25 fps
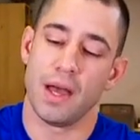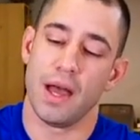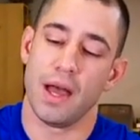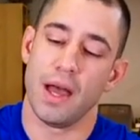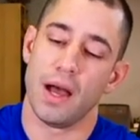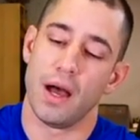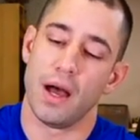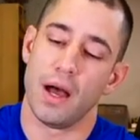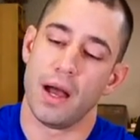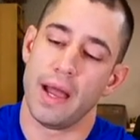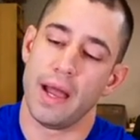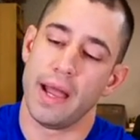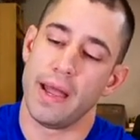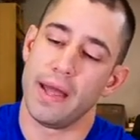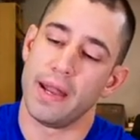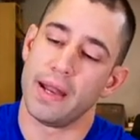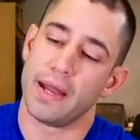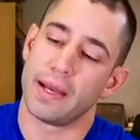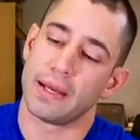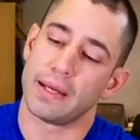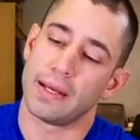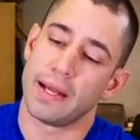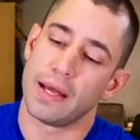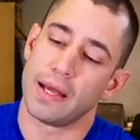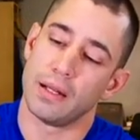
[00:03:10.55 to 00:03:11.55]
and
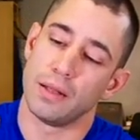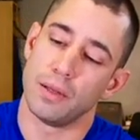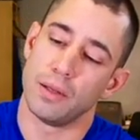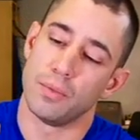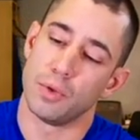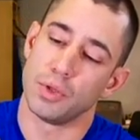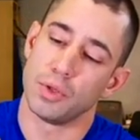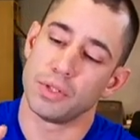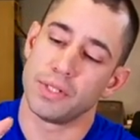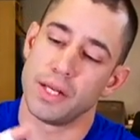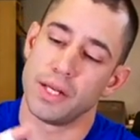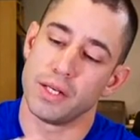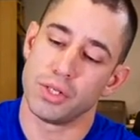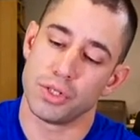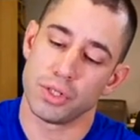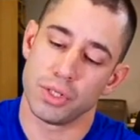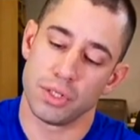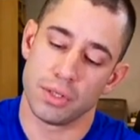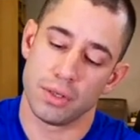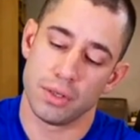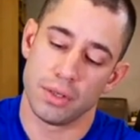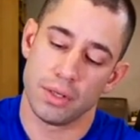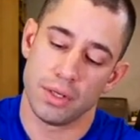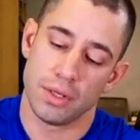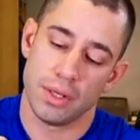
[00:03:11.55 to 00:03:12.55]
I can add a little more
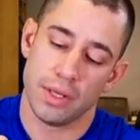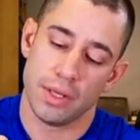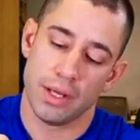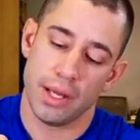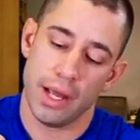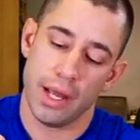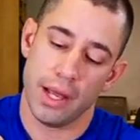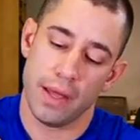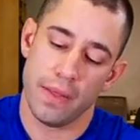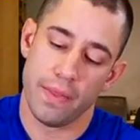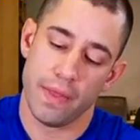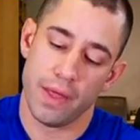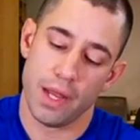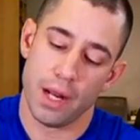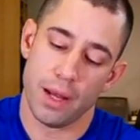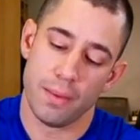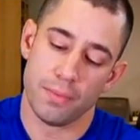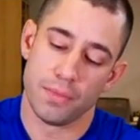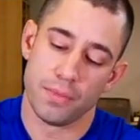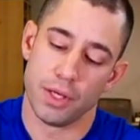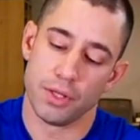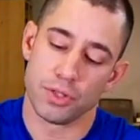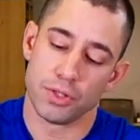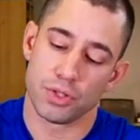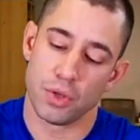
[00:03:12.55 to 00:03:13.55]
tension, and then I'm done.